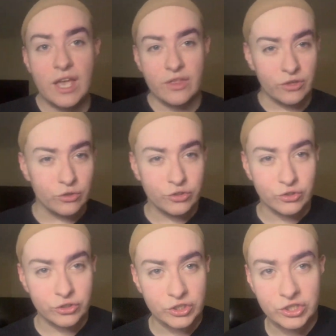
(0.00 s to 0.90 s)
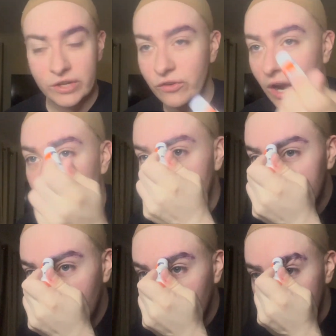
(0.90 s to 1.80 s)
that you should just shave your eyebrows
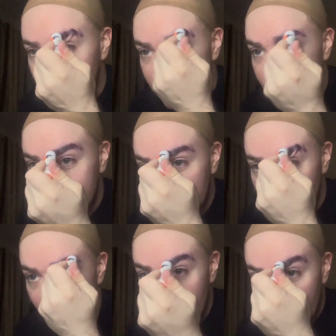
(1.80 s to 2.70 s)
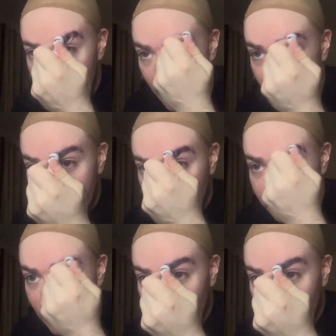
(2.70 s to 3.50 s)
off because it was easier, and everyone was like,